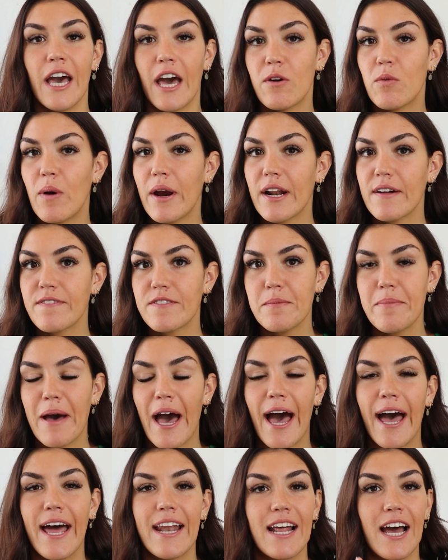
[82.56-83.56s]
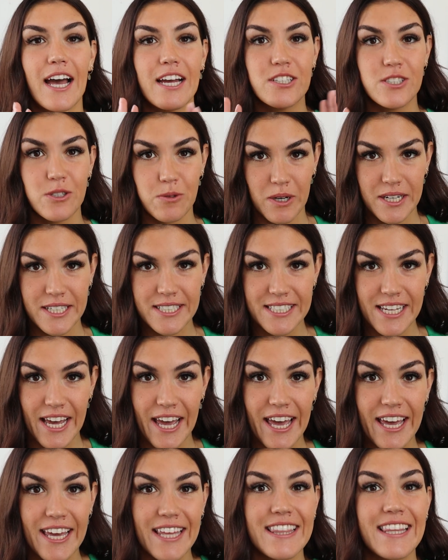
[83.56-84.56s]
And right off the bat, I do want to
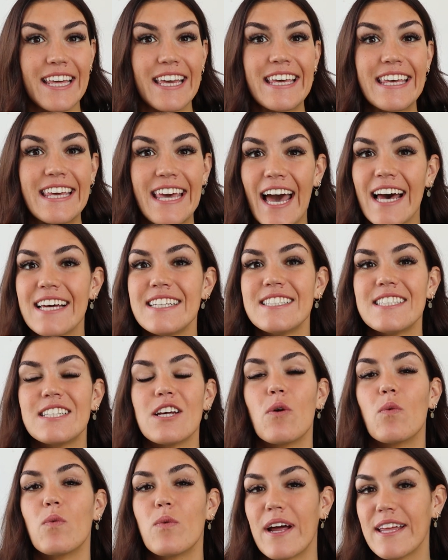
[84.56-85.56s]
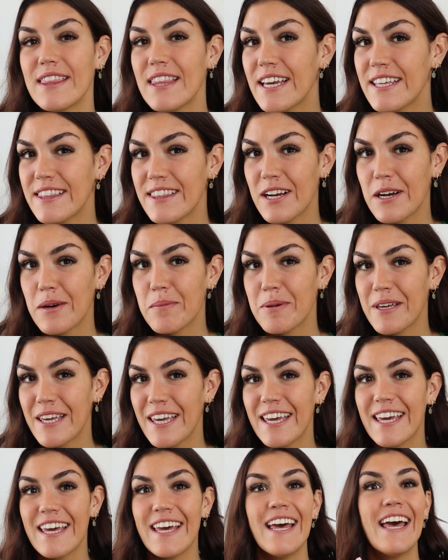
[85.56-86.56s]
say that yes, red light
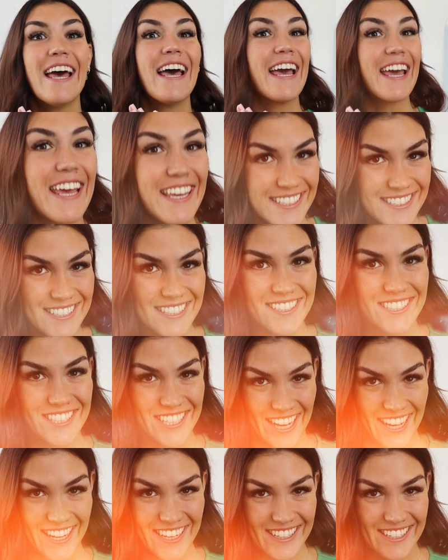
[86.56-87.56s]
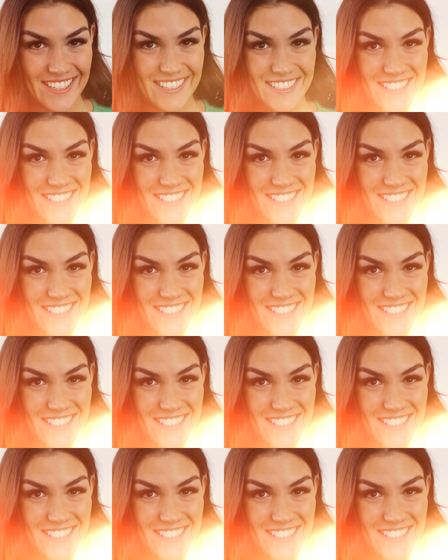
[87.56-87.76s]
therapy is legit.